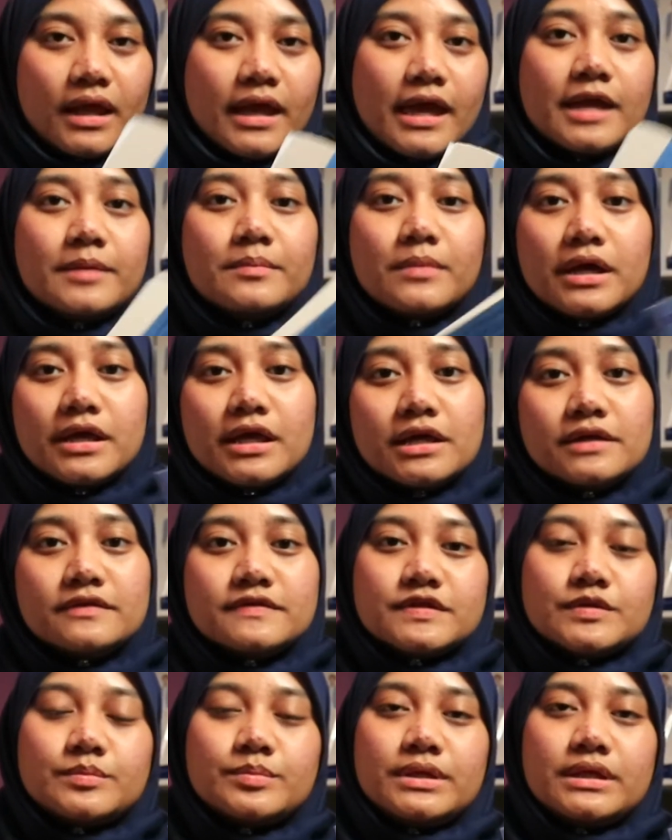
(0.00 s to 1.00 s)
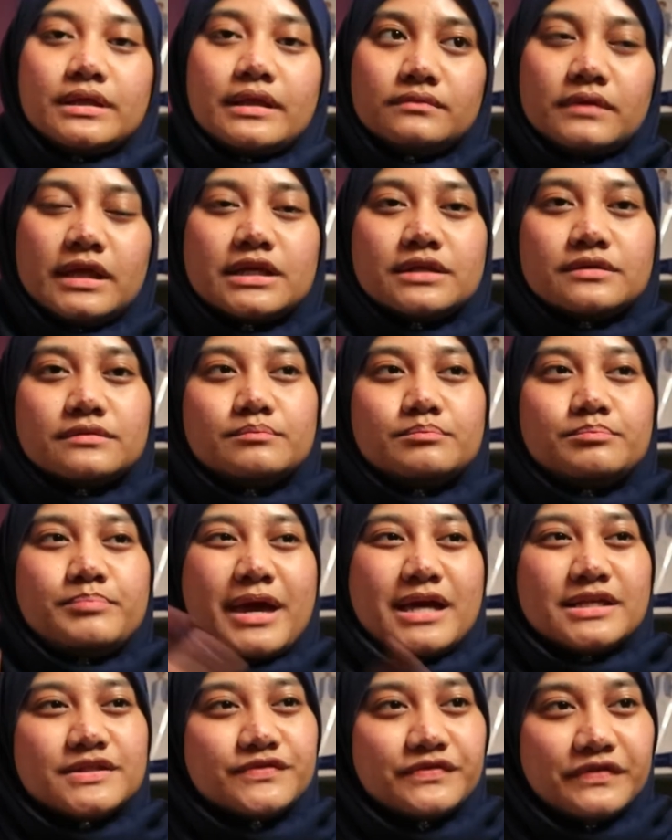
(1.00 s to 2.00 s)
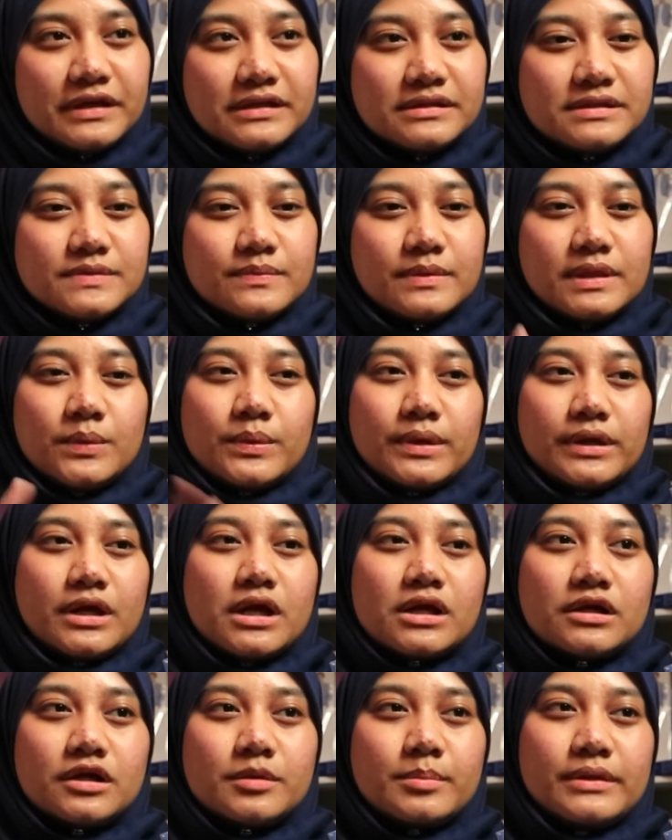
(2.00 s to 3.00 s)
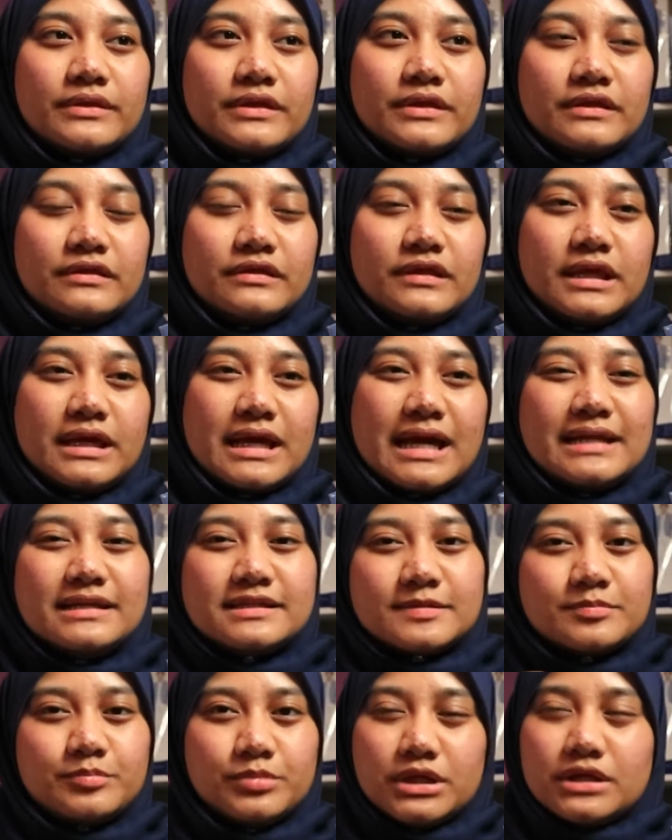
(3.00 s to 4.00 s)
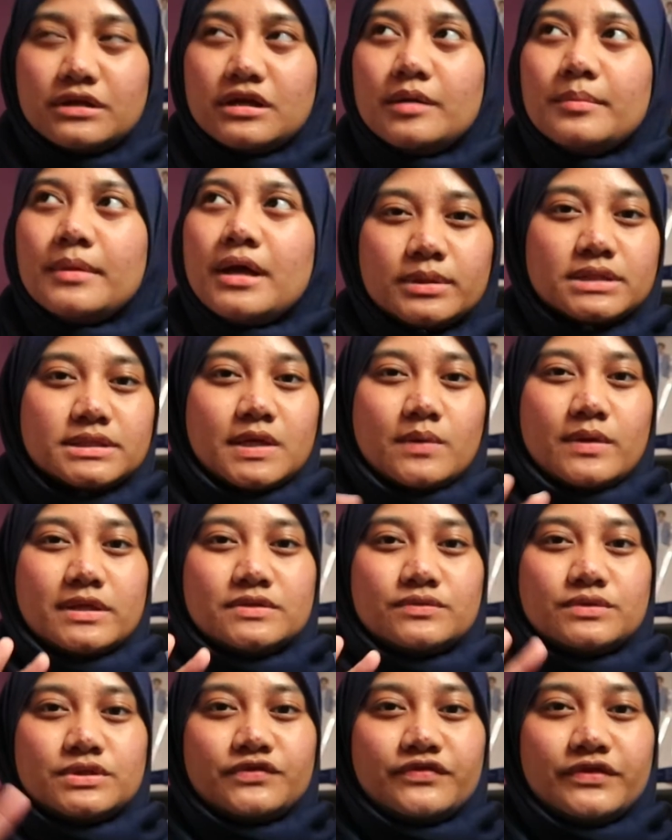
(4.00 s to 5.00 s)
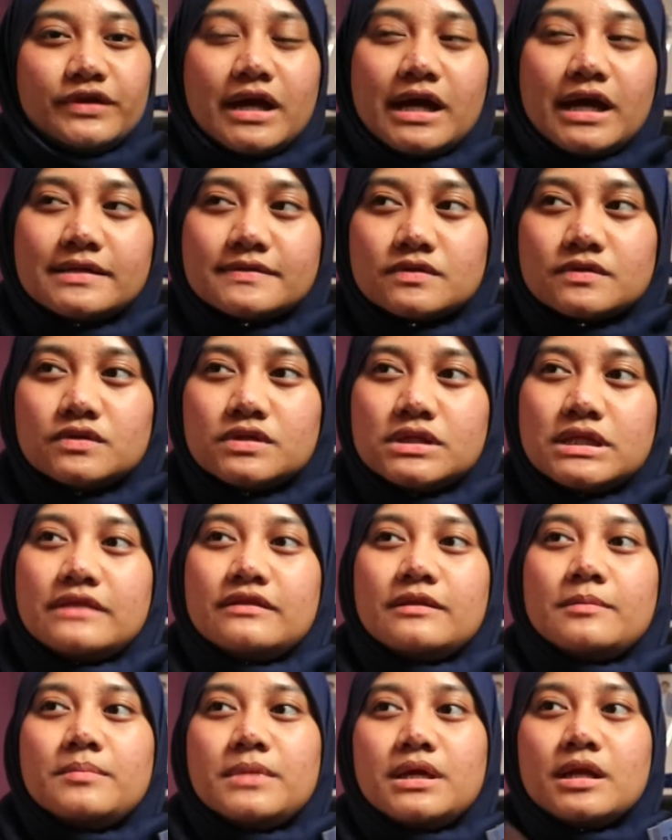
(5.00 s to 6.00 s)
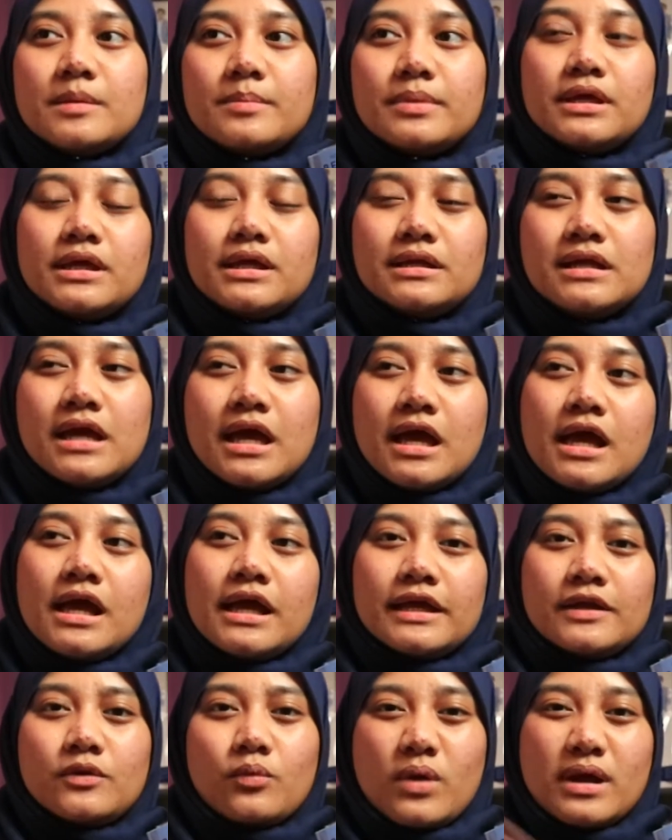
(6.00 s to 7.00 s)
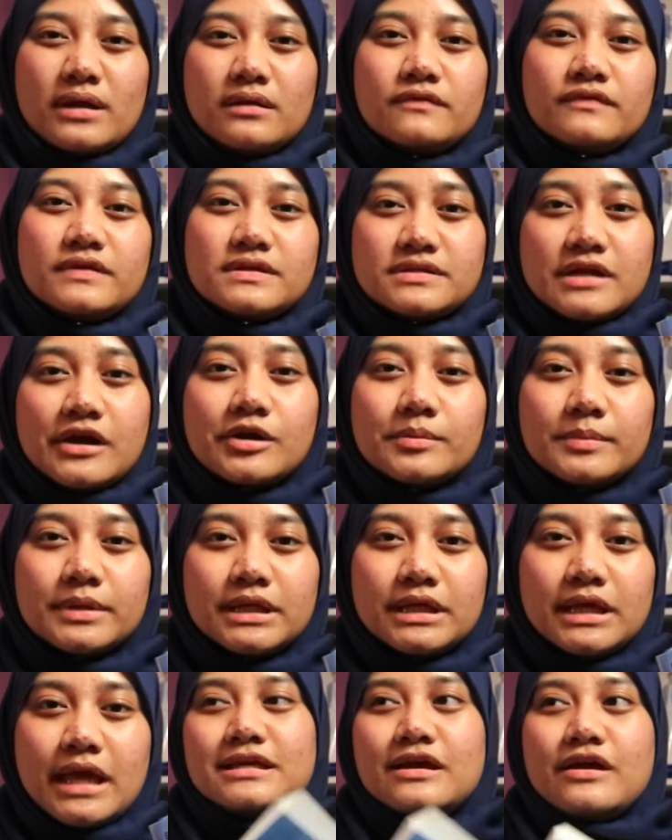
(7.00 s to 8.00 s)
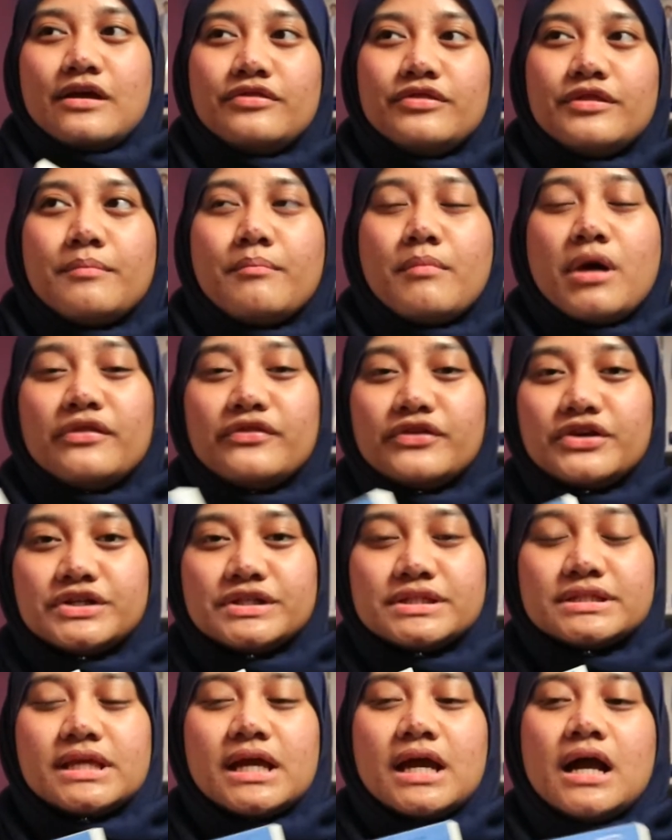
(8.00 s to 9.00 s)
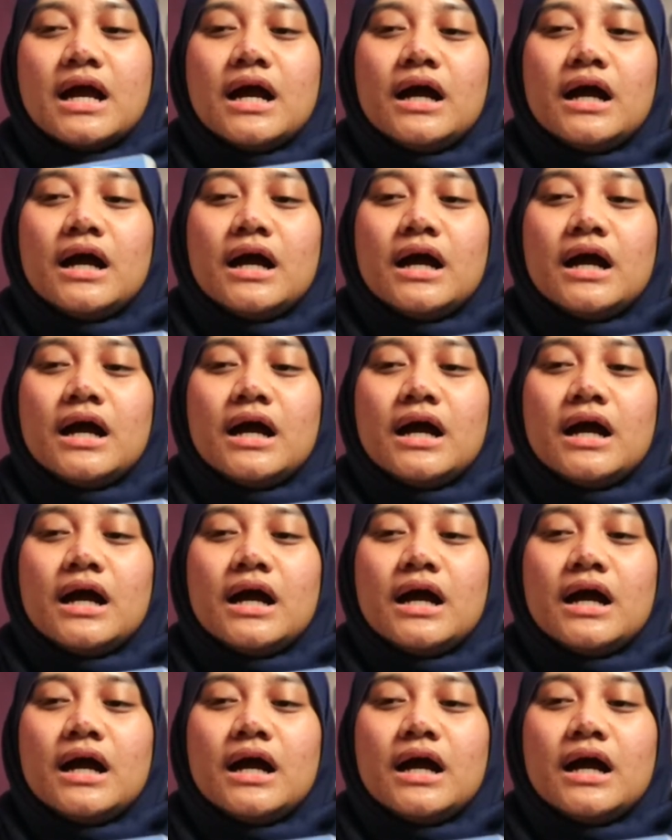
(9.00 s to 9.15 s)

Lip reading: and Maya used to be like best friends when they were younger, but then they kind of split up because they went to a different high school, and then they meet up again in one of the ceremonies. The mothers